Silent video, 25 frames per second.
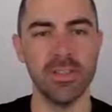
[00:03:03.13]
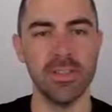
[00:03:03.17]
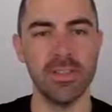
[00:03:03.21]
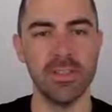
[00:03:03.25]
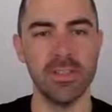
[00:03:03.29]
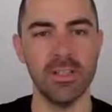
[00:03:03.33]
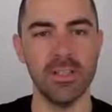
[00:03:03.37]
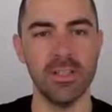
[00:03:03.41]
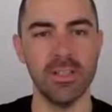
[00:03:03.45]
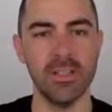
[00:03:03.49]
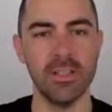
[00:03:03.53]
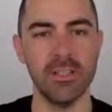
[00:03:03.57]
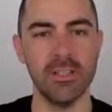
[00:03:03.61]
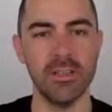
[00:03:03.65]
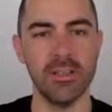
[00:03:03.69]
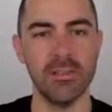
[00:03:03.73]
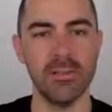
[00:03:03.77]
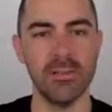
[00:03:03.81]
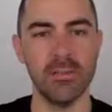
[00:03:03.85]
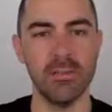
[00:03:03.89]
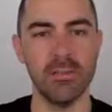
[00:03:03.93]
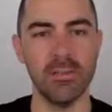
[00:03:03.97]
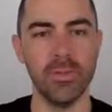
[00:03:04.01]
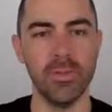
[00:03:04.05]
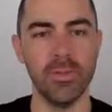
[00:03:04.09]
uh,
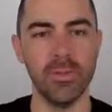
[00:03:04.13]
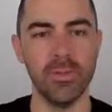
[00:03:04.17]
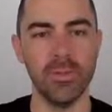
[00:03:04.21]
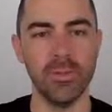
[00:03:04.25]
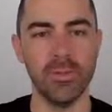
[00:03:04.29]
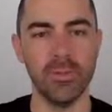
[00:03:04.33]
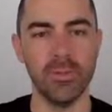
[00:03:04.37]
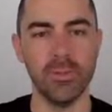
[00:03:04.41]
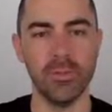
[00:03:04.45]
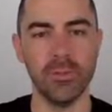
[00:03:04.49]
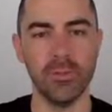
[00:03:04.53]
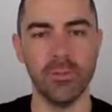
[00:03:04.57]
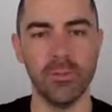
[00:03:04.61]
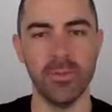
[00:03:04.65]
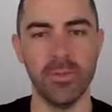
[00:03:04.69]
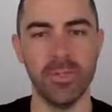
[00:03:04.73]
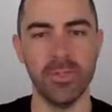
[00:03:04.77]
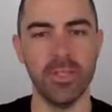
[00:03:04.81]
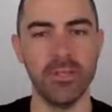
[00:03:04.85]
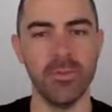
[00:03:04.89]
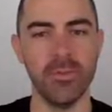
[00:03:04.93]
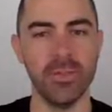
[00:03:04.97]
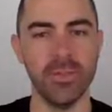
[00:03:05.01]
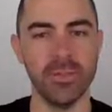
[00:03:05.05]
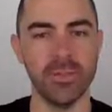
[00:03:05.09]
with, with
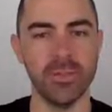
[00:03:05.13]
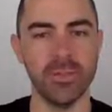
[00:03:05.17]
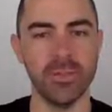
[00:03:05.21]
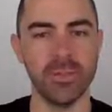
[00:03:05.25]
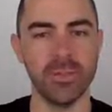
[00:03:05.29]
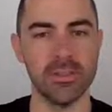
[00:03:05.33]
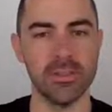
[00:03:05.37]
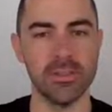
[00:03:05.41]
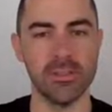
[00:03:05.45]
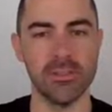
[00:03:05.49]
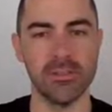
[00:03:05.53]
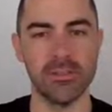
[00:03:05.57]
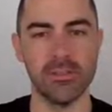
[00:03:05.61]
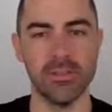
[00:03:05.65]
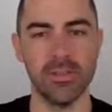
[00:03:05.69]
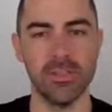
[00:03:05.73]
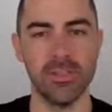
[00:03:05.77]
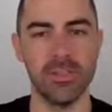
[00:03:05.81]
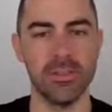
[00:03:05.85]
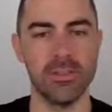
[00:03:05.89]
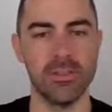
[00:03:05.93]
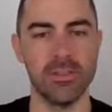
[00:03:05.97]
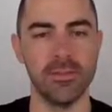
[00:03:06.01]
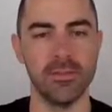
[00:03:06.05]
the events, right?